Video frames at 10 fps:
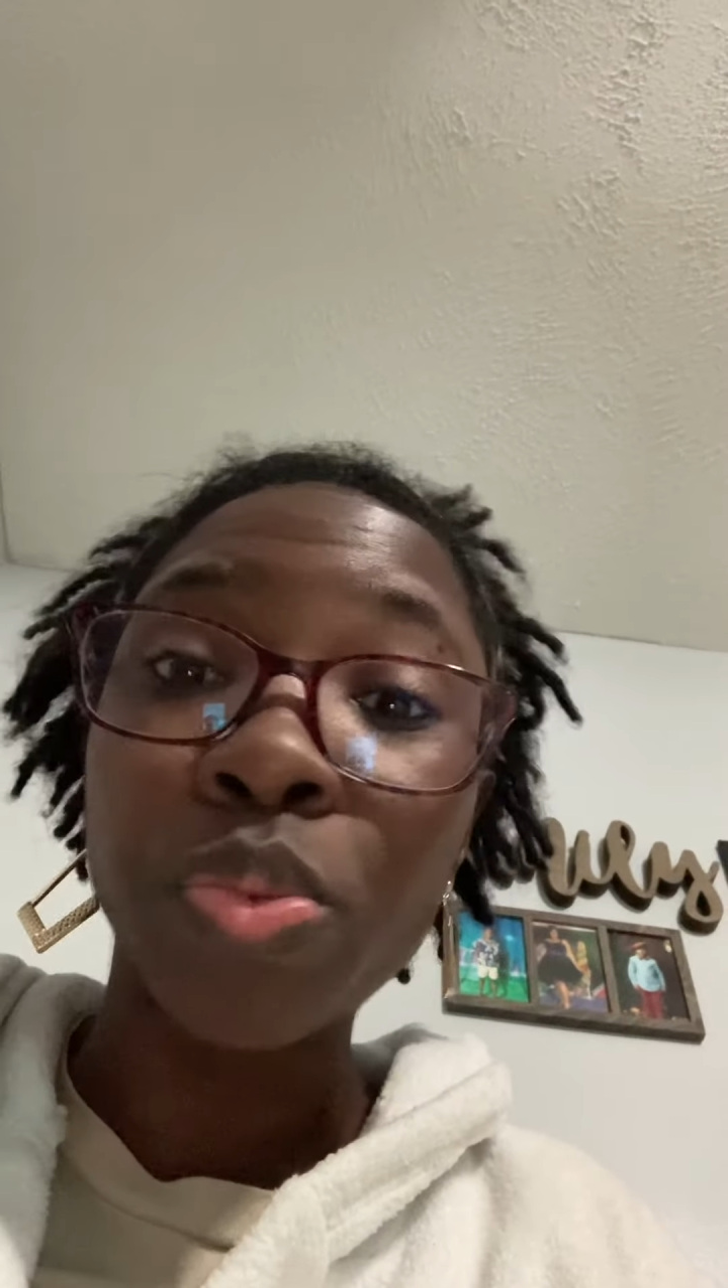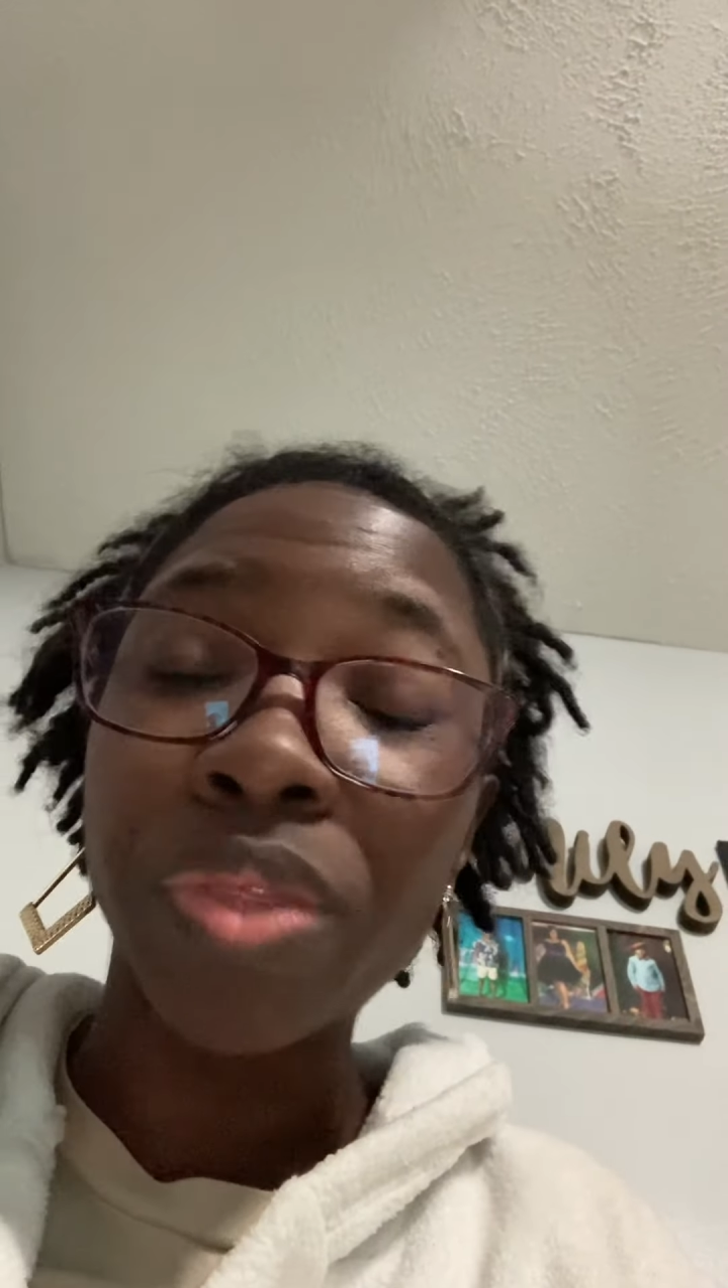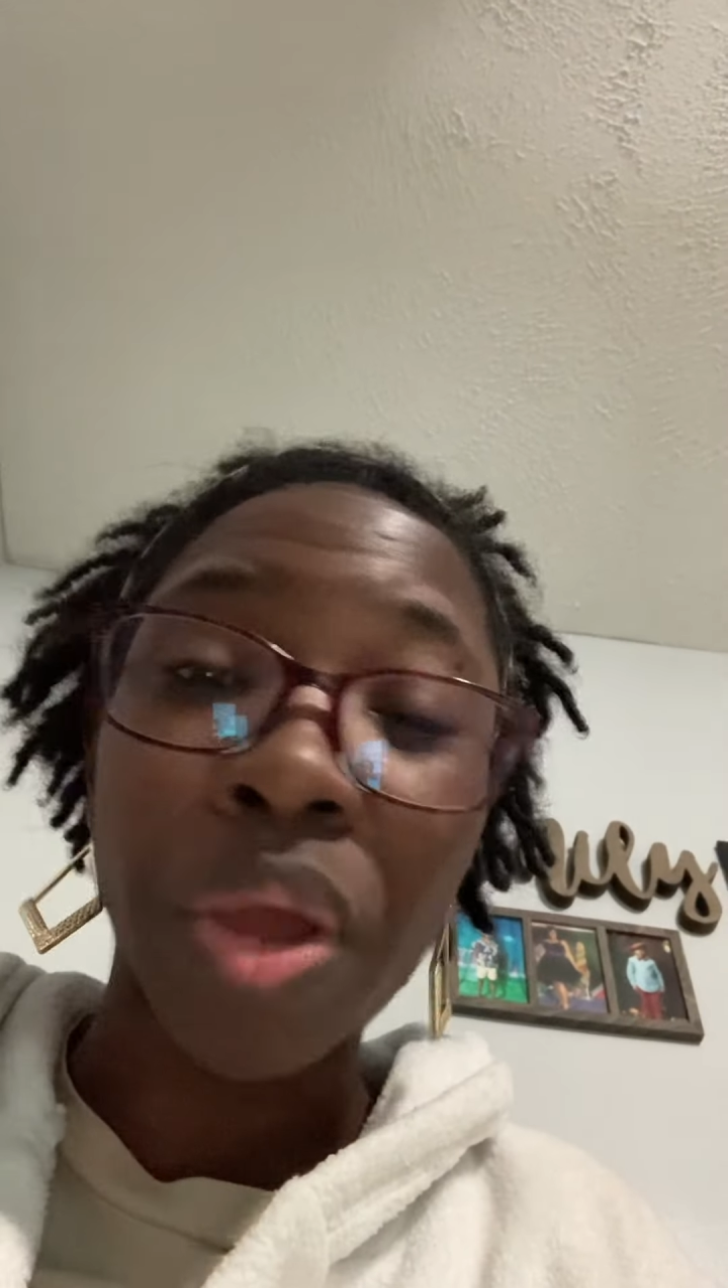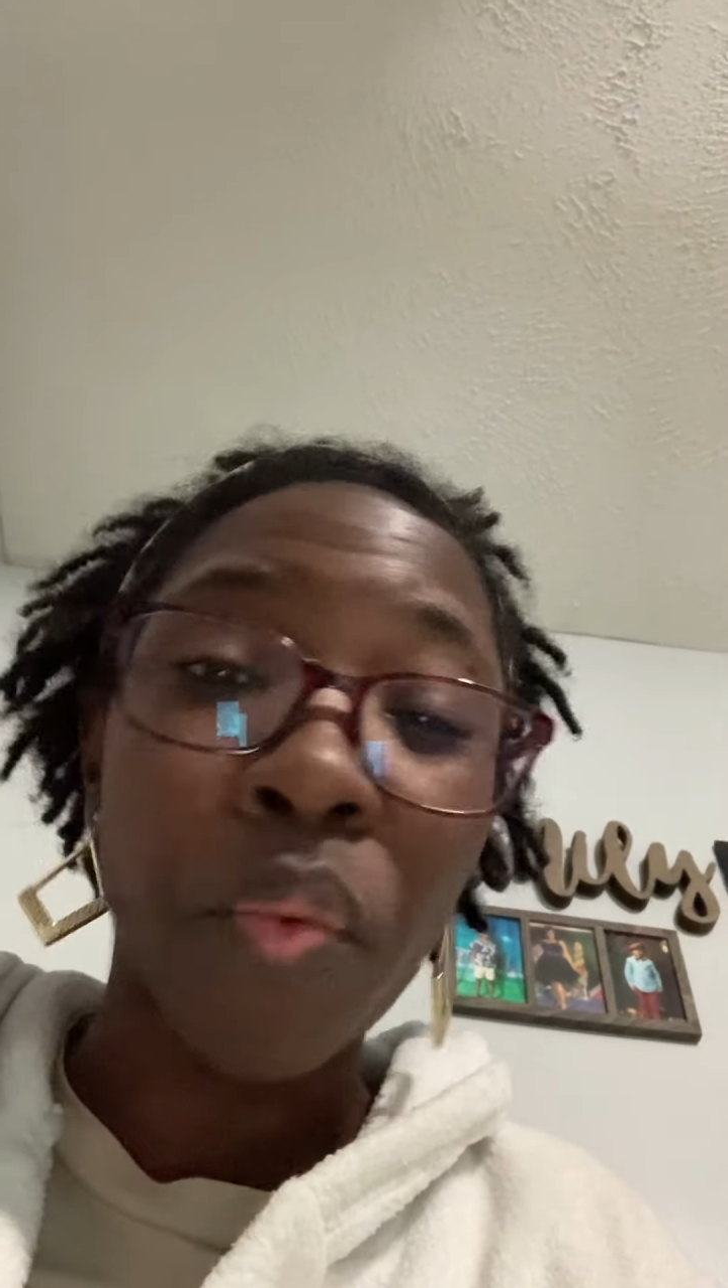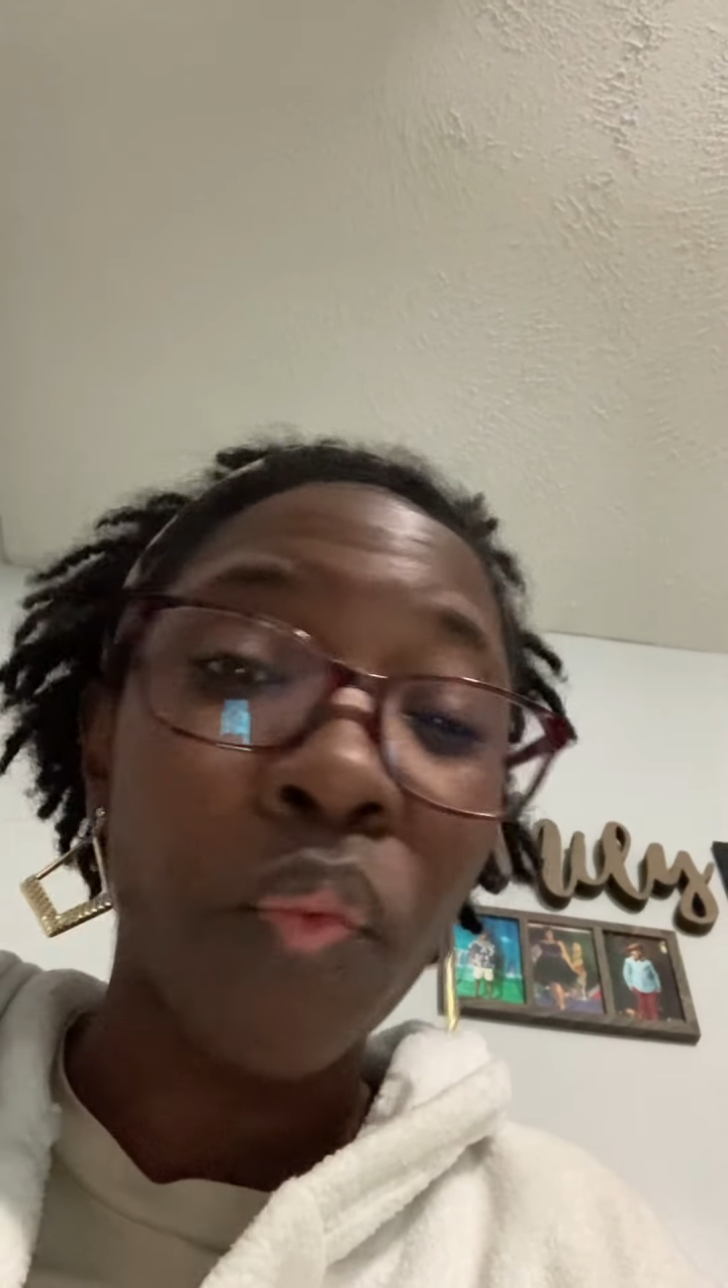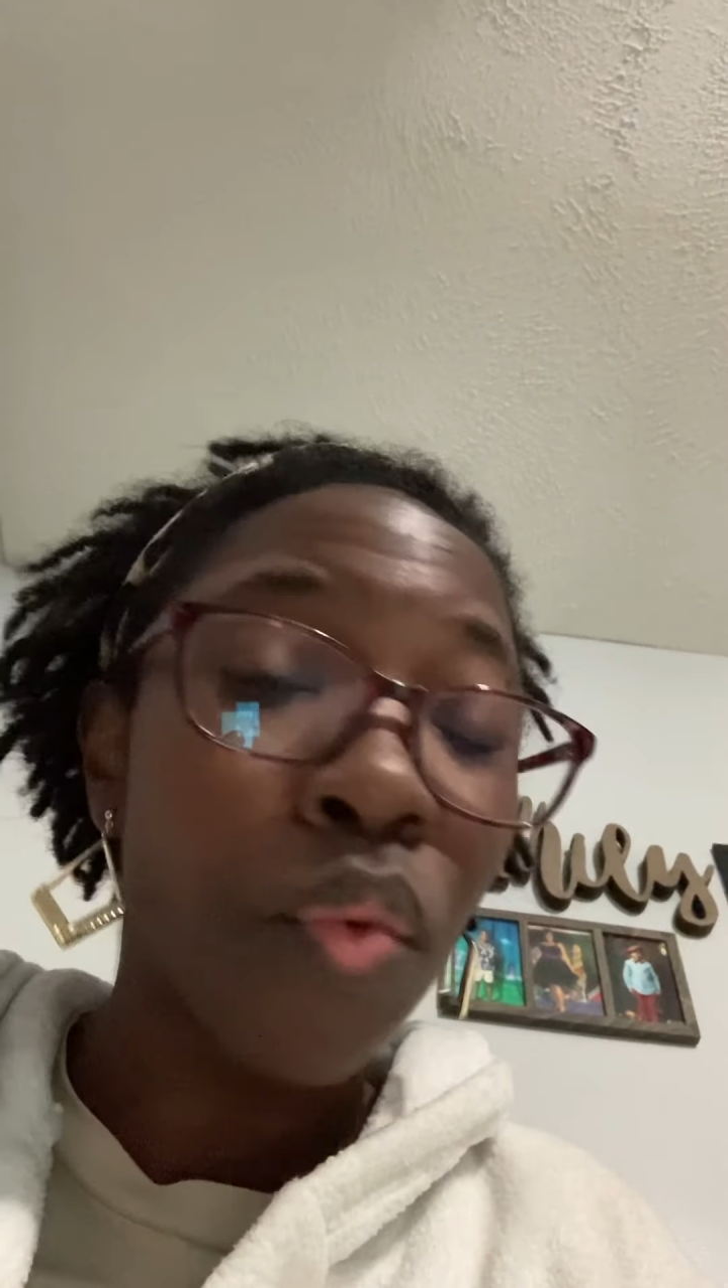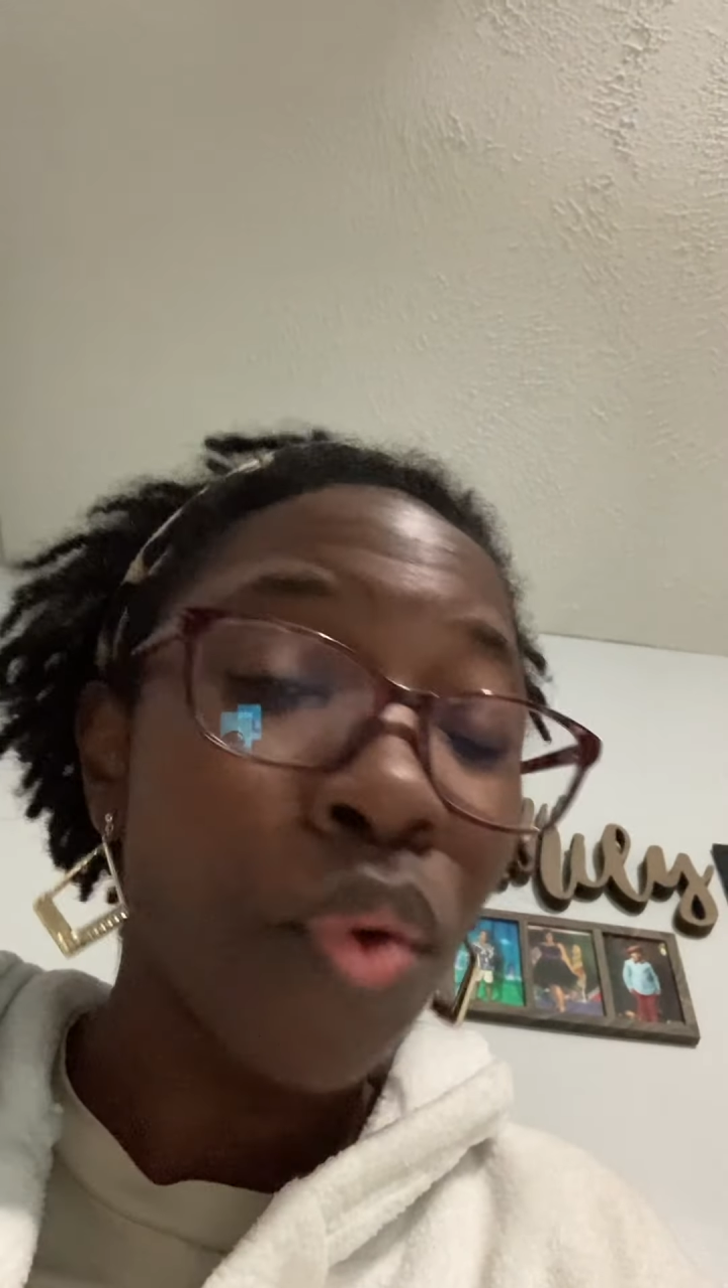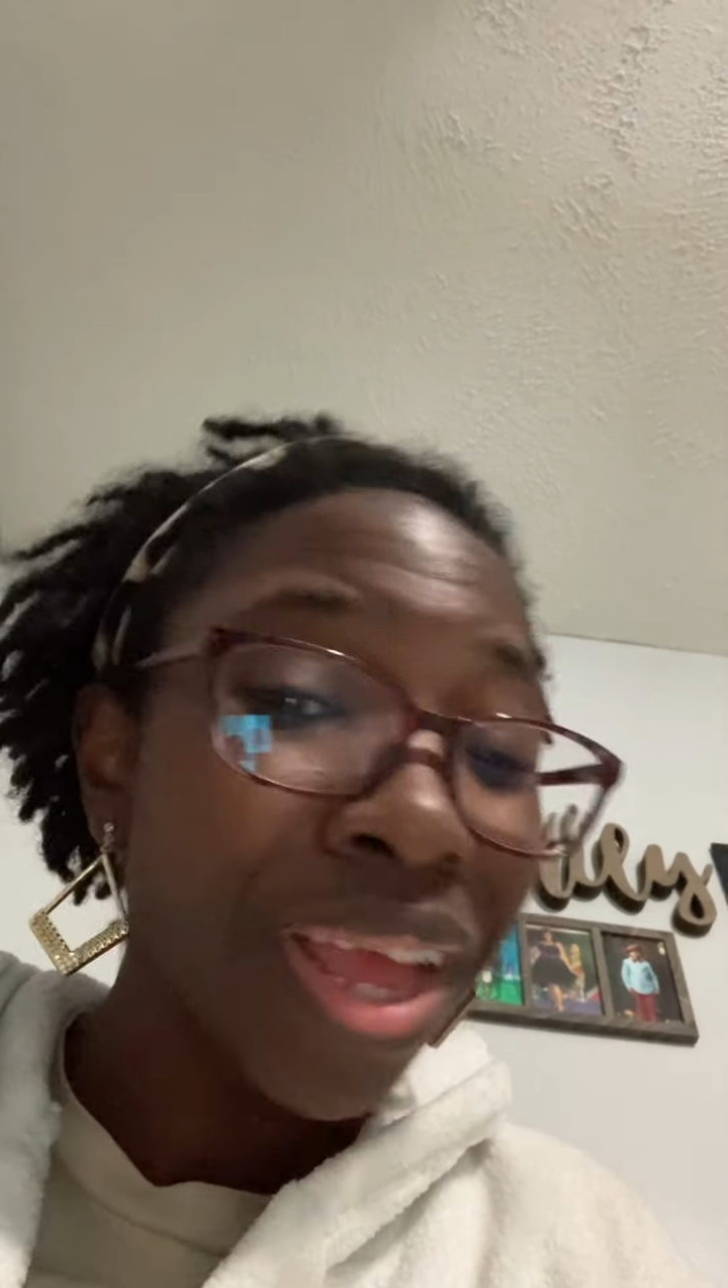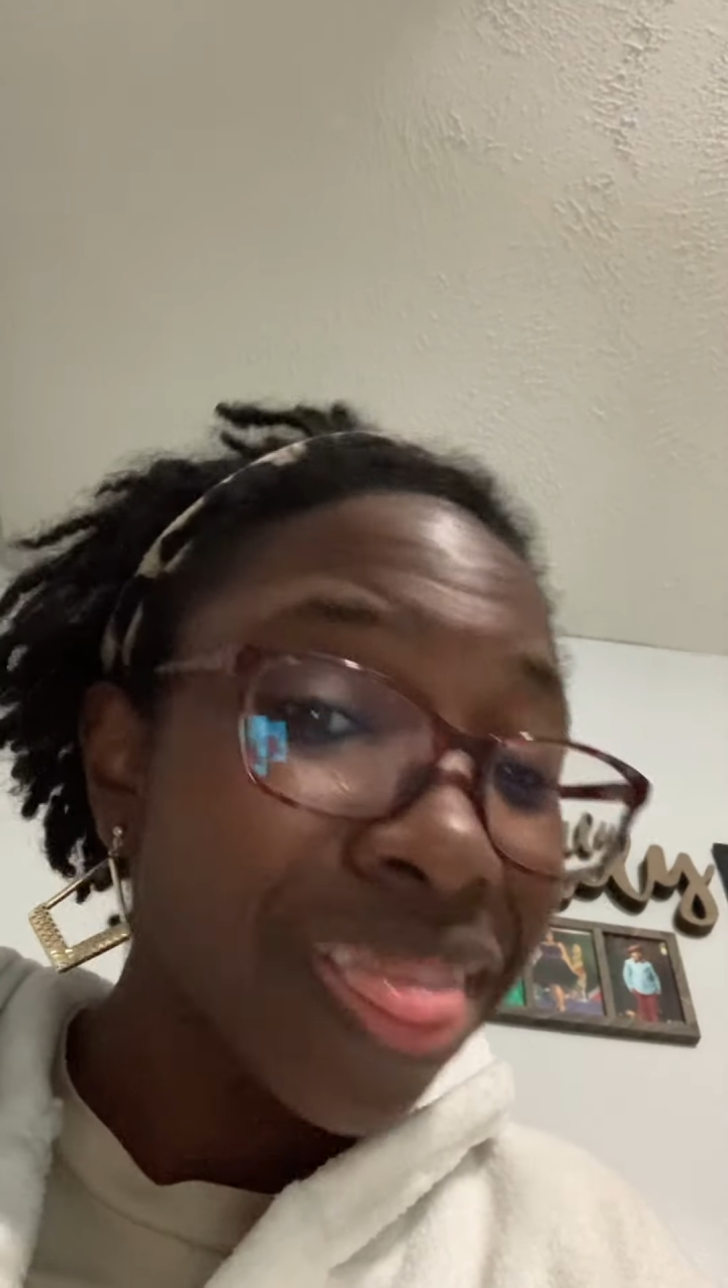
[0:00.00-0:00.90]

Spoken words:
with that one